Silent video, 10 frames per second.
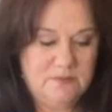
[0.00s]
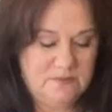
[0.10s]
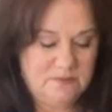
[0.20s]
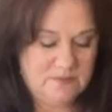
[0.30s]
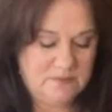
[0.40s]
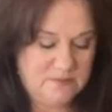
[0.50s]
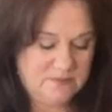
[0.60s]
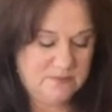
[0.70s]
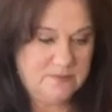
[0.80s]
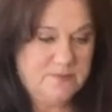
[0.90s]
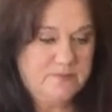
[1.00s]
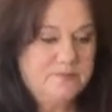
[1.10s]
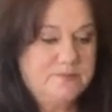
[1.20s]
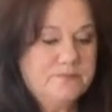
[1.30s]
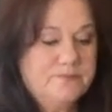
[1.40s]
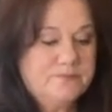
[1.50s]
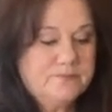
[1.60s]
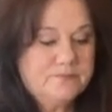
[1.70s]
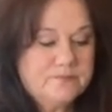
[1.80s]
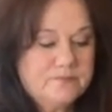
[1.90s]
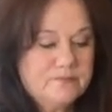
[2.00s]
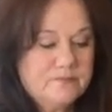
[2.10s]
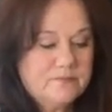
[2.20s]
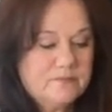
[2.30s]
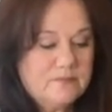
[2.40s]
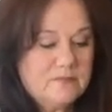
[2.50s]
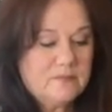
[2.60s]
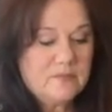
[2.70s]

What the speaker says: (silence)